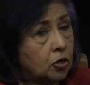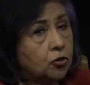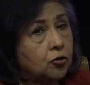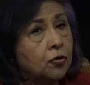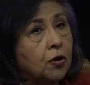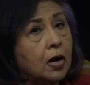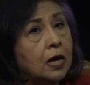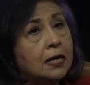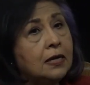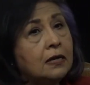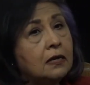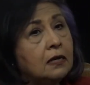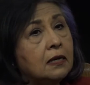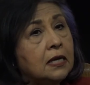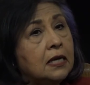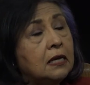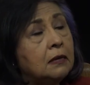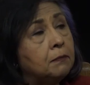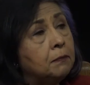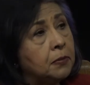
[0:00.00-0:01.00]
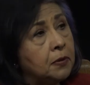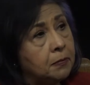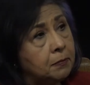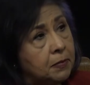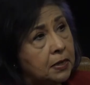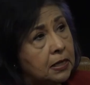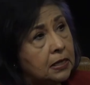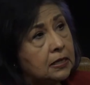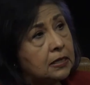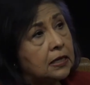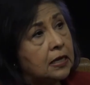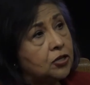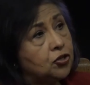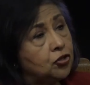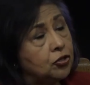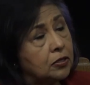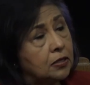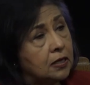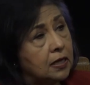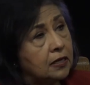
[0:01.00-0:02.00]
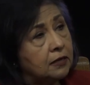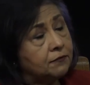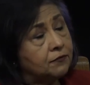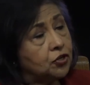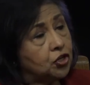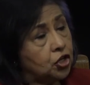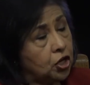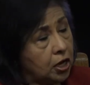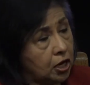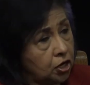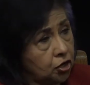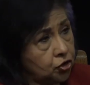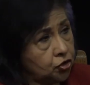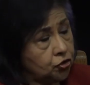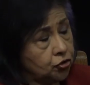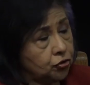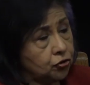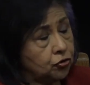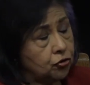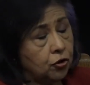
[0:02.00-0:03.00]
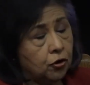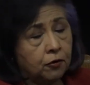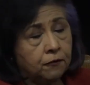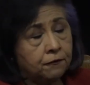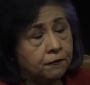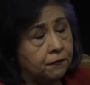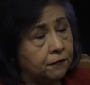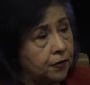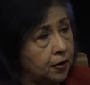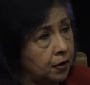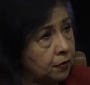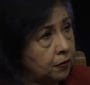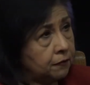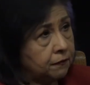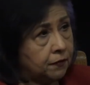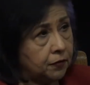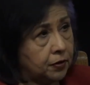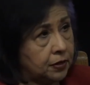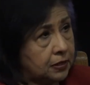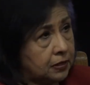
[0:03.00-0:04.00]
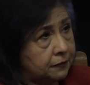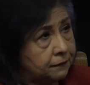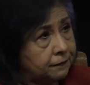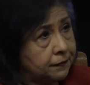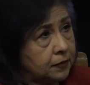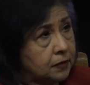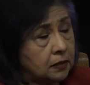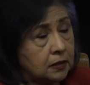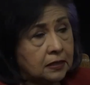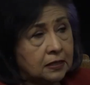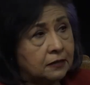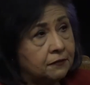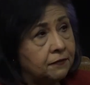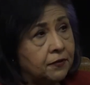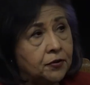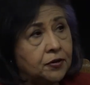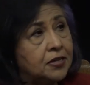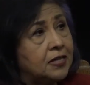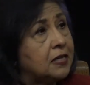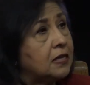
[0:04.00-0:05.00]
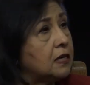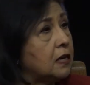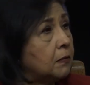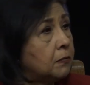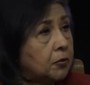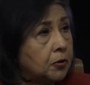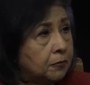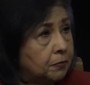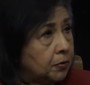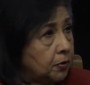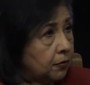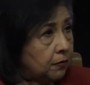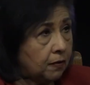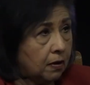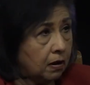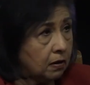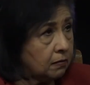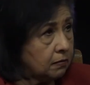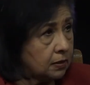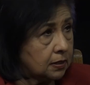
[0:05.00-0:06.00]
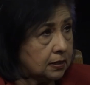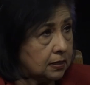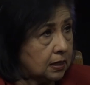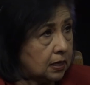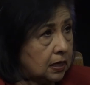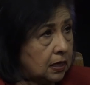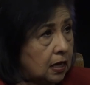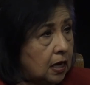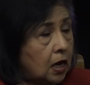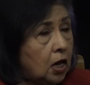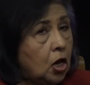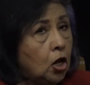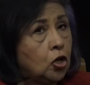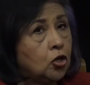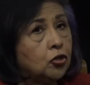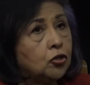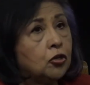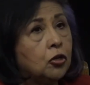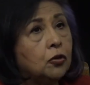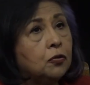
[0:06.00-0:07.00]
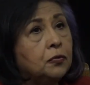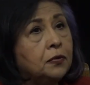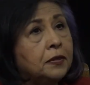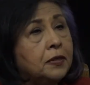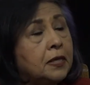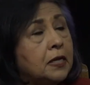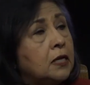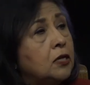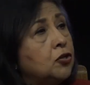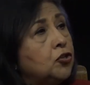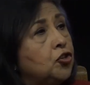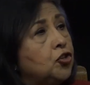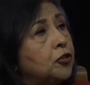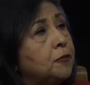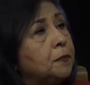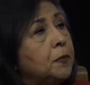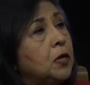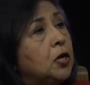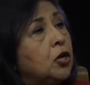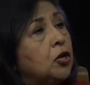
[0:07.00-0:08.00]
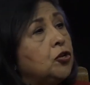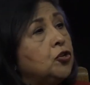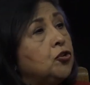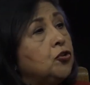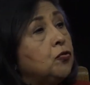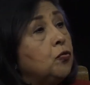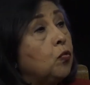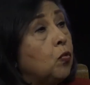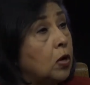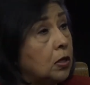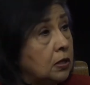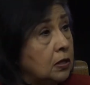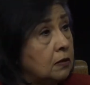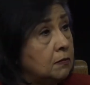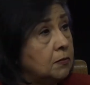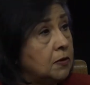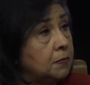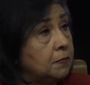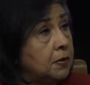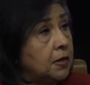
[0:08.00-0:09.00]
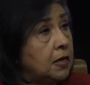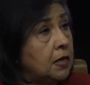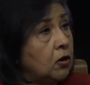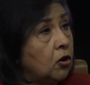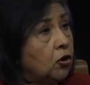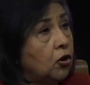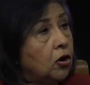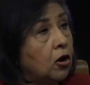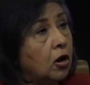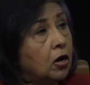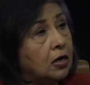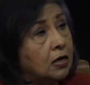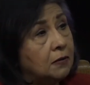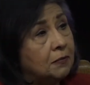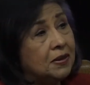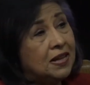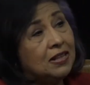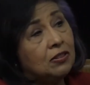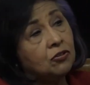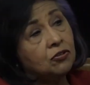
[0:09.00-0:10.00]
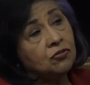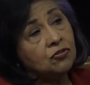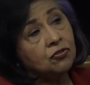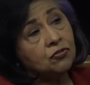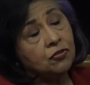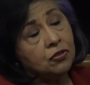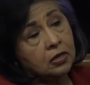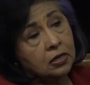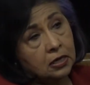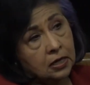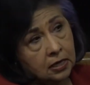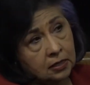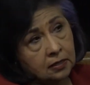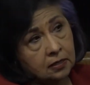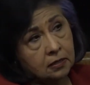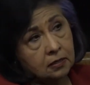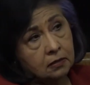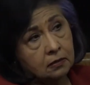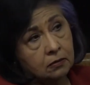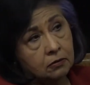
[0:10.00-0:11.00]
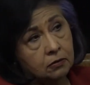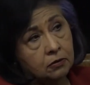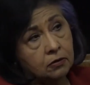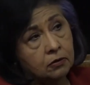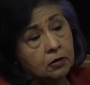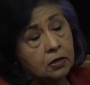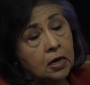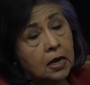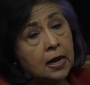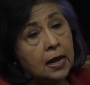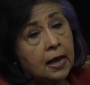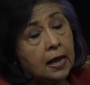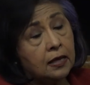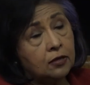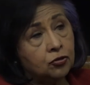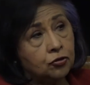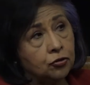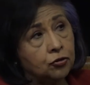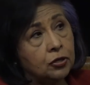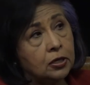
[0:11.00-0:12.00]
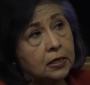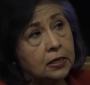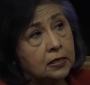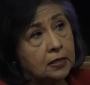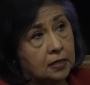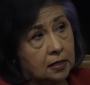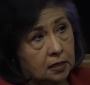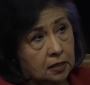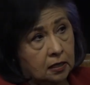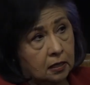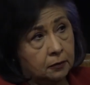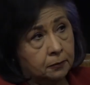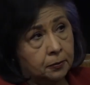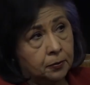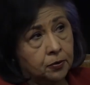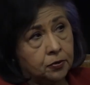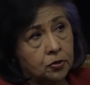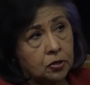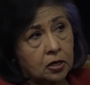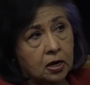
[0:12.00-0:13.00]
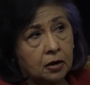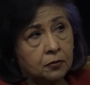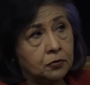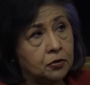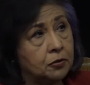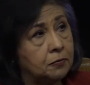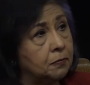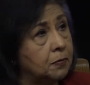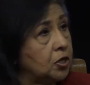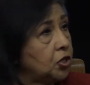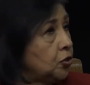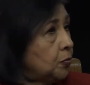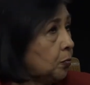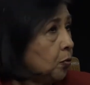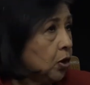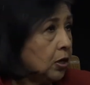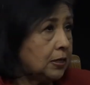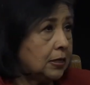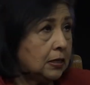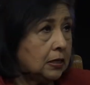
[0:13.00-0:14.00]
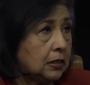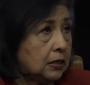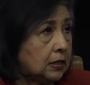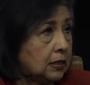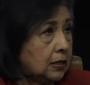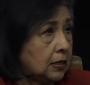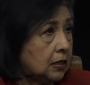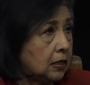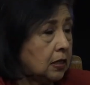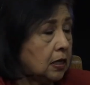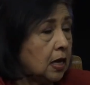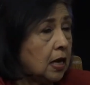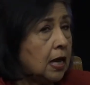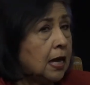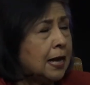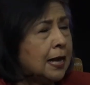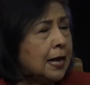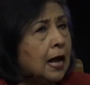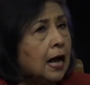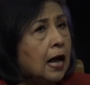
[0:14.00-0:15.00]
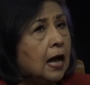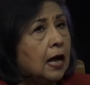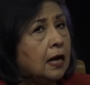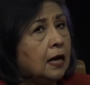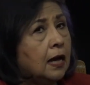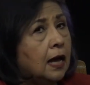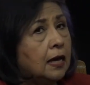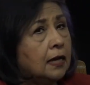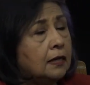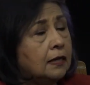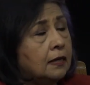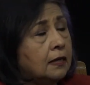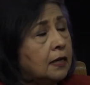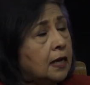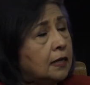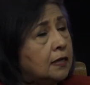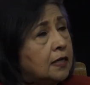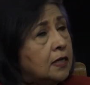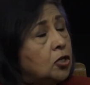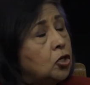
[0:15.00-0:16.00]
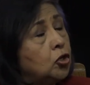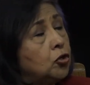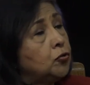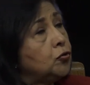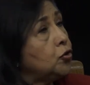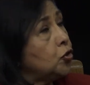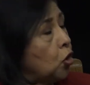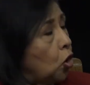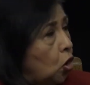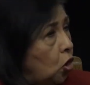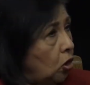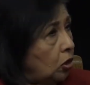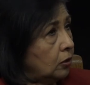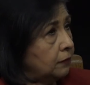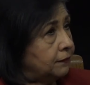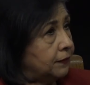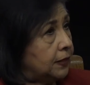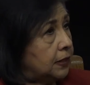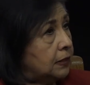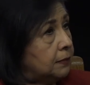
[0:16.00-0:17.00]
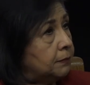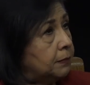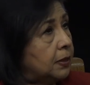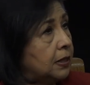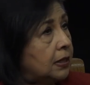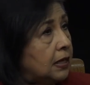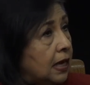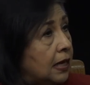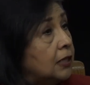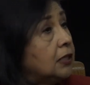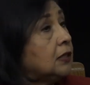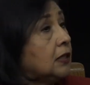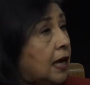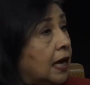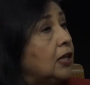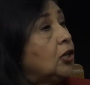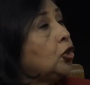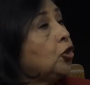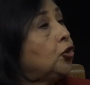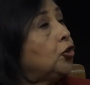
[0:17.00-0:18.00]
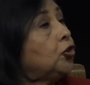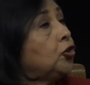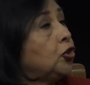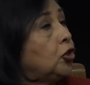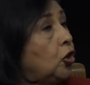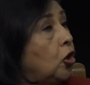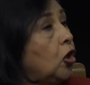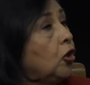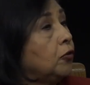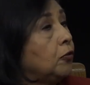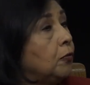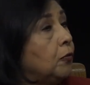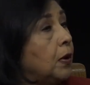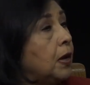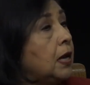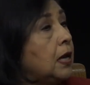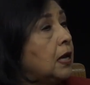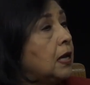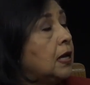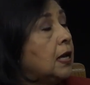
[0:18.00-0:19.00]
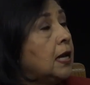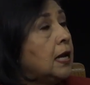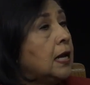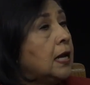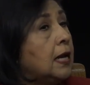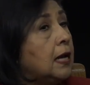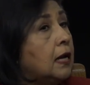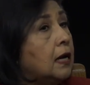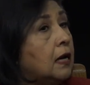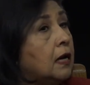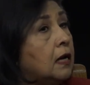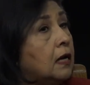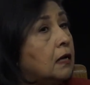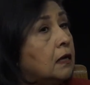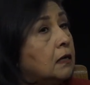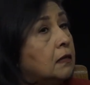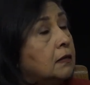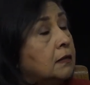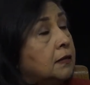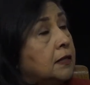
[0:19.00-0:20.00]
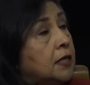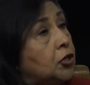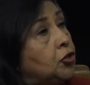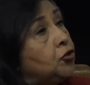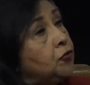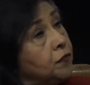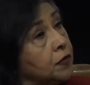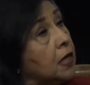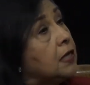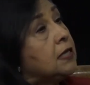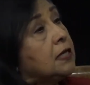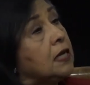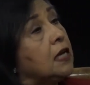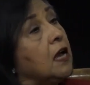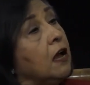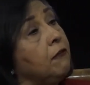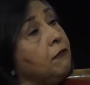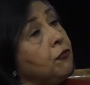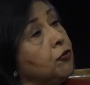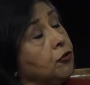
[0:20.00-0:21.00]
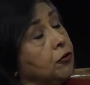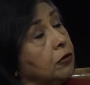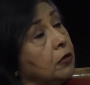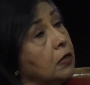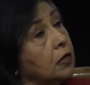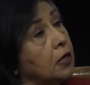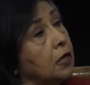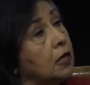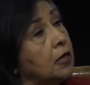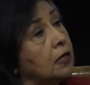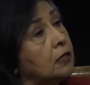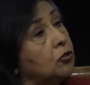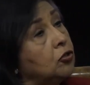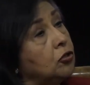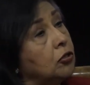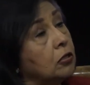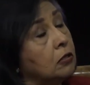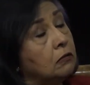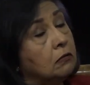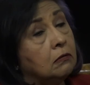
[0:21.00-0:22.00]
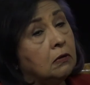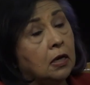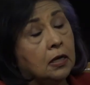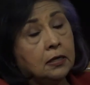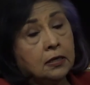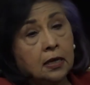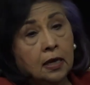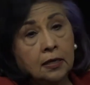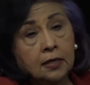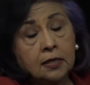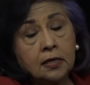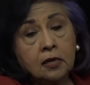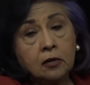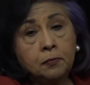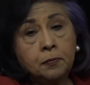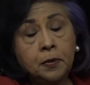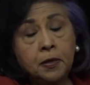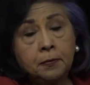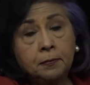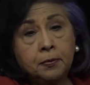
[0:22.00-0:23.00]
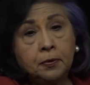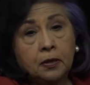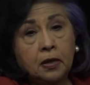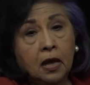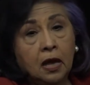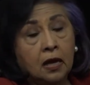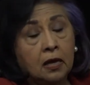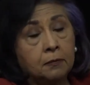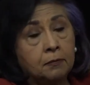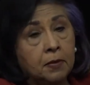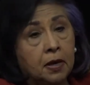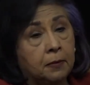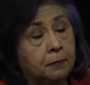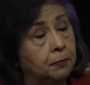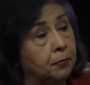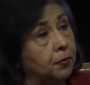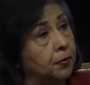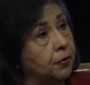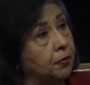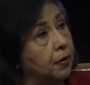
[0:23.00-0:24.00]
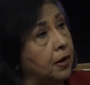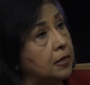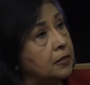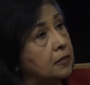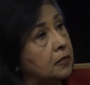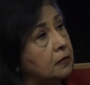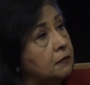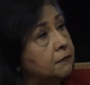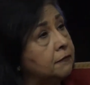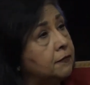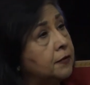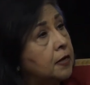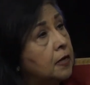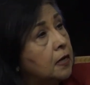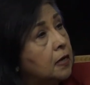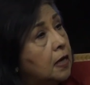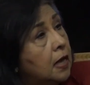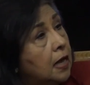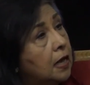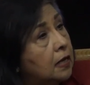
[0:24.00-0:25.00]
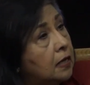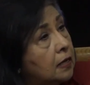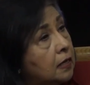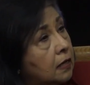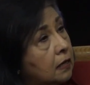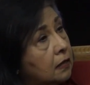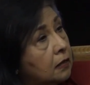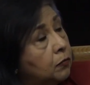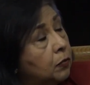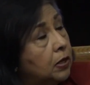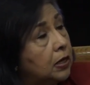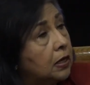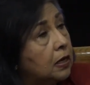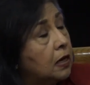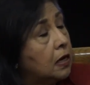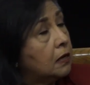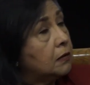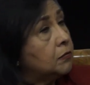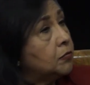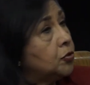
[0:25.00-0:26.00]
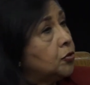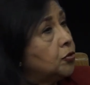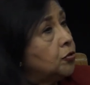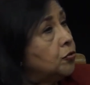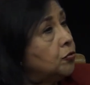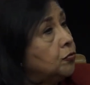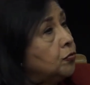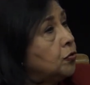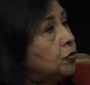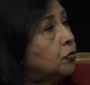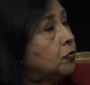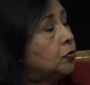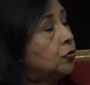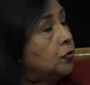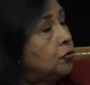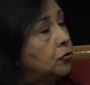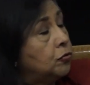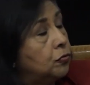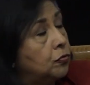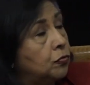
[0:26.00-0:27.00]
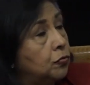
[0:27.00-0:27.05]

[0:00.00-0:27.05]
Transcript: trying to implement legislative changes are very, very difficult in a very stubborn bureaucracy. So things just because you want them to be are not going to be. And those are the lessons learned. And certainly as a young person, I was much more idealistic. I, I, I didn't lose all of it, but I, I learned along the way uh, that you've got to govern. And so I, I tell people I'm a progressive and uh, when it comes to, to